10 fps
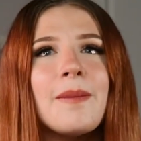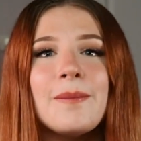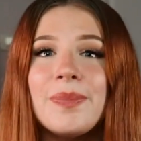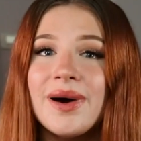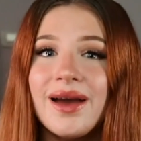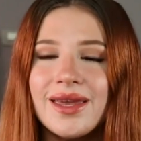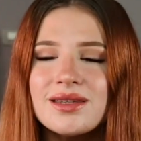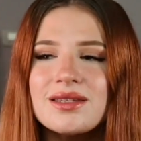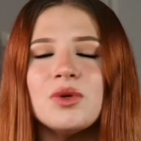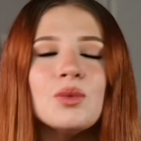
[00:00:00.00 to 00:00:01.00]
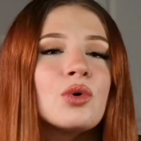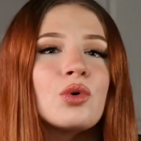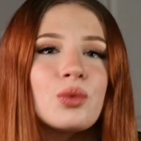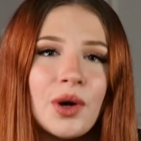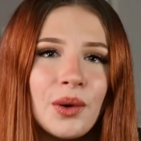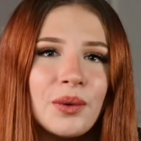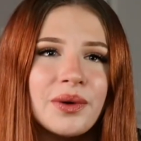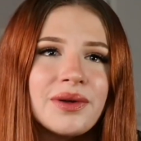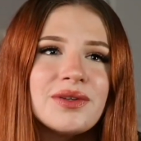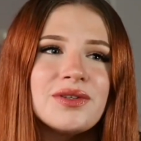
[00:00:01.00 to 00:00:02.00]
but you will
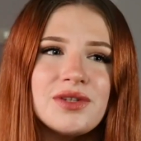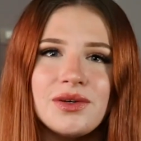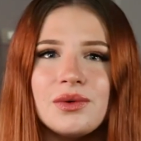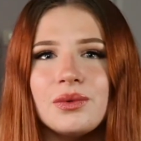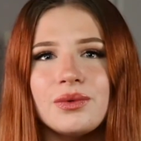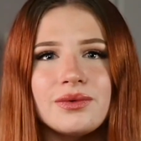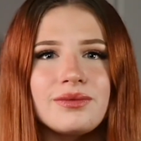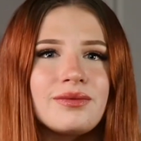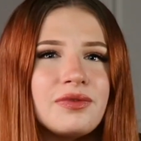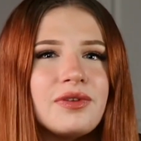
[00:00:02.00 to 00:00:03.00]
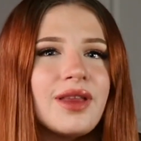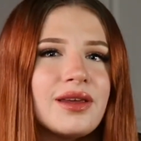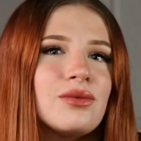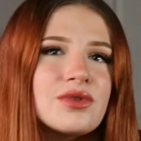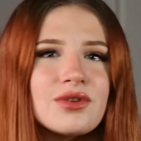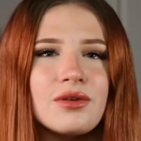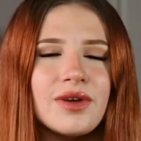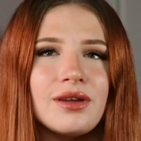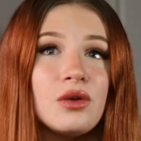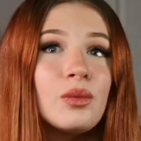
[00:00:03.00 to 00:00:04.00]
grow to feel like you deserve
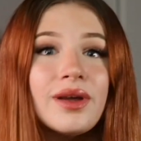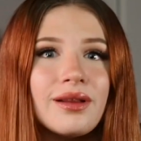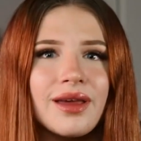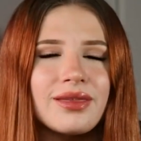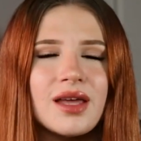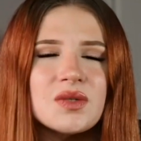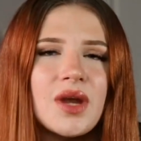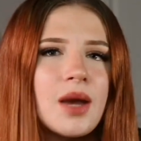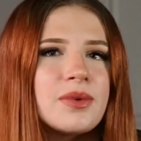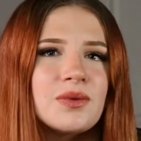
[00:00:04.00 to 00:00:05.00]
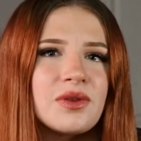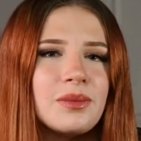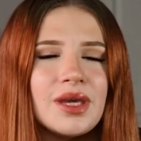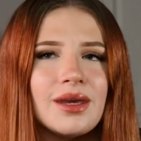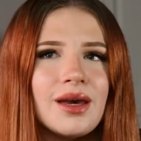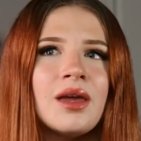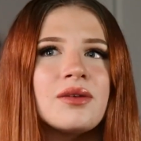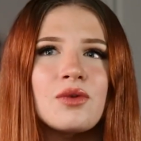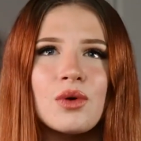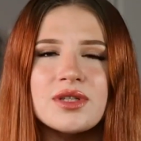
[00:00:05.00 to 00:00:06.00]
it. You will, like that's what happened with me. And
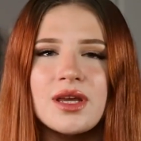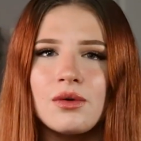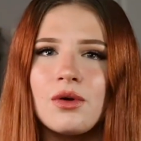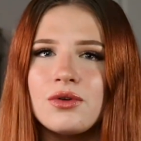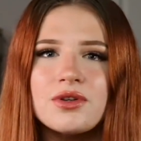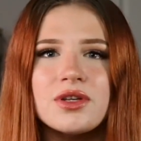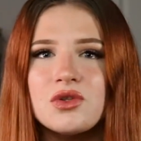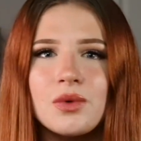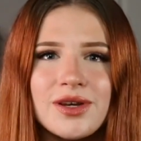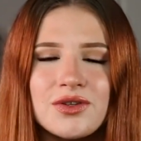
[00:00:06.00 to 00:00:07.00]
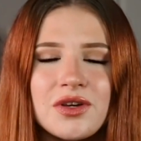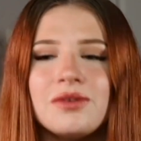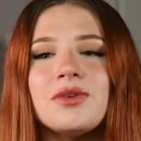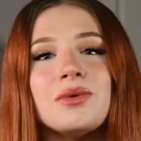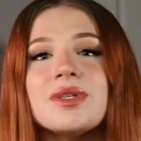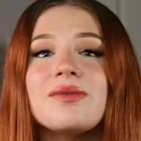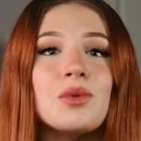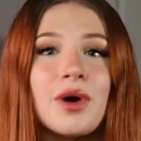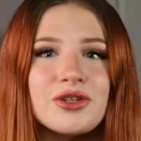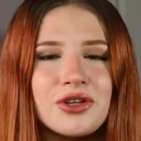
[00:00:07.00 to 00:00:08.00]
of course, I don't know your situation, who's ever
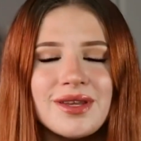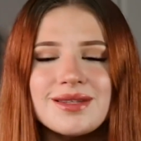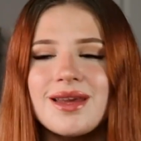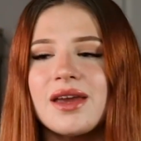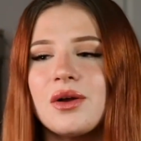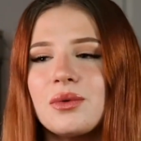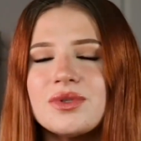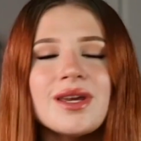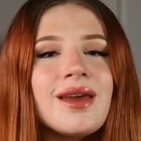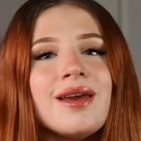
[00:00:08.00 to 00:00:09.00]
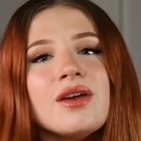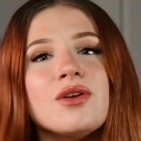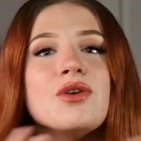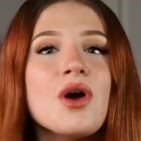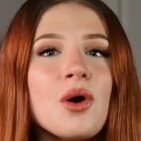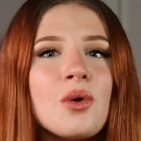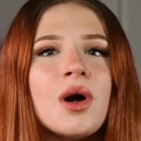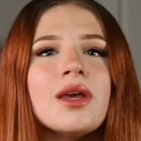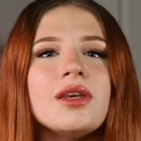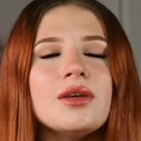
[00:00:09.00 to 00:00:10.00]
watching this, I don't know
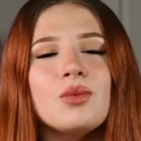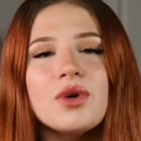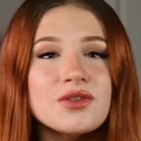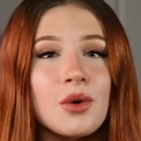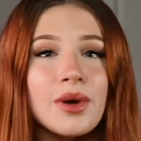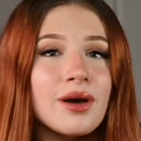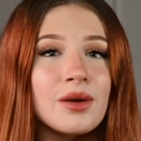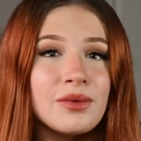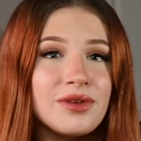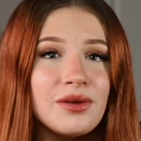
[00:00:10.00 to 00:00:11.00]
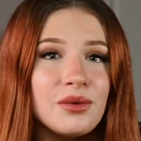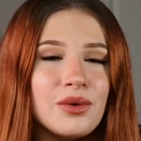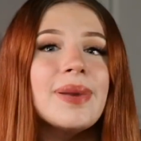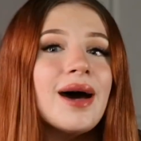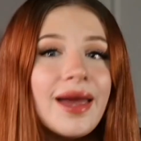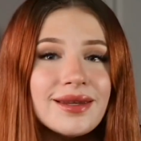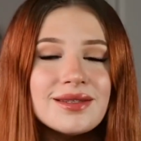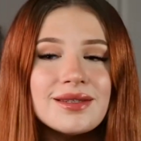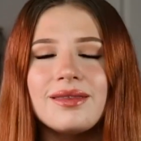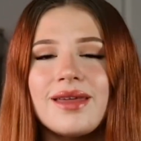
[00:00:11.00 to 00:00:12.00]
what's going on with you, but
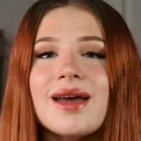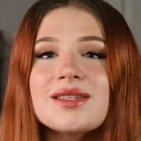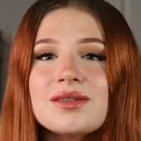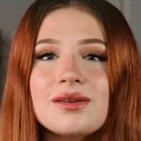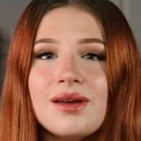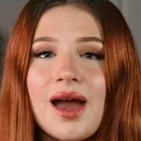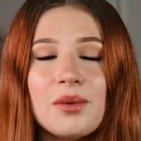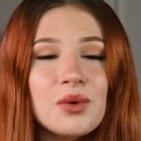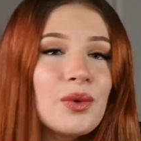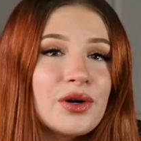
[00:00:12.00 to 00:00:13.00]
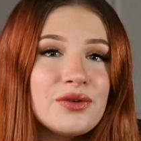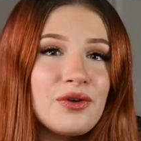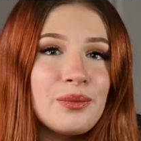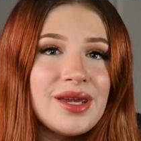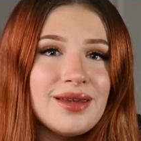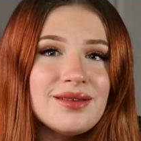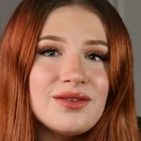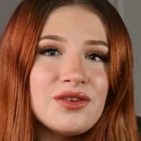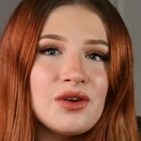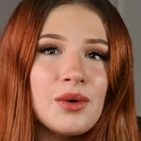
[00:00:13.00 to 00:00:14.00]
that's how it worked for me. And
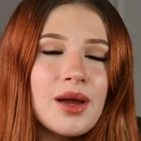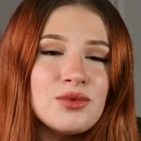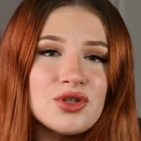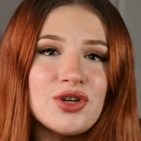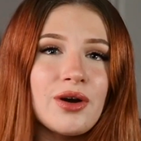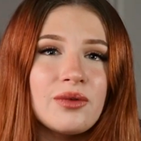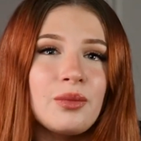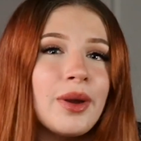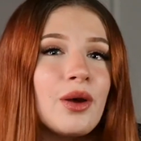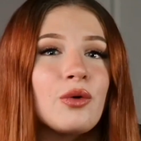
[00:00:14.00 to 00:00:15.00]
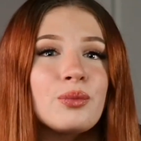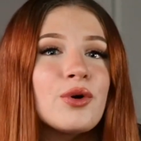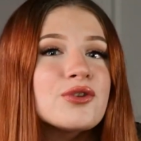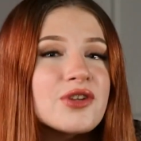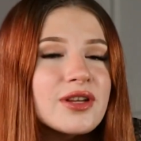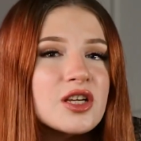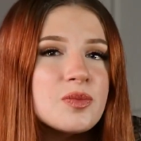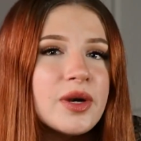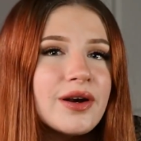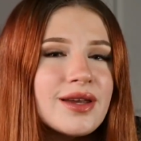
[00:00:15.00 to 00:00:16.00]
so I'm just sharing from my own personal
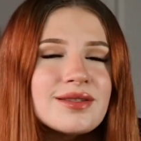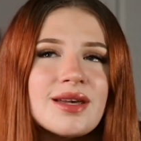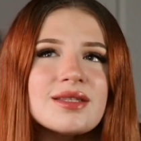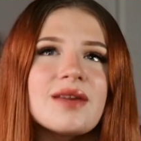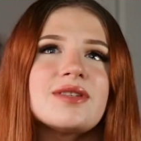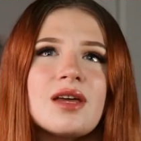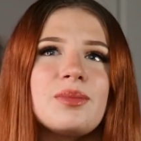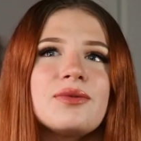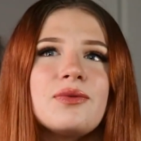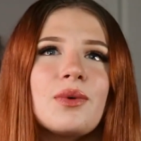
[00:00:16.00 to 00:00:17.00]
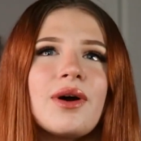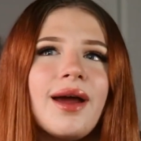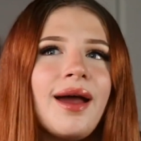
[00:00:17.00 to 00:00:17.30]
experience. As I've said before,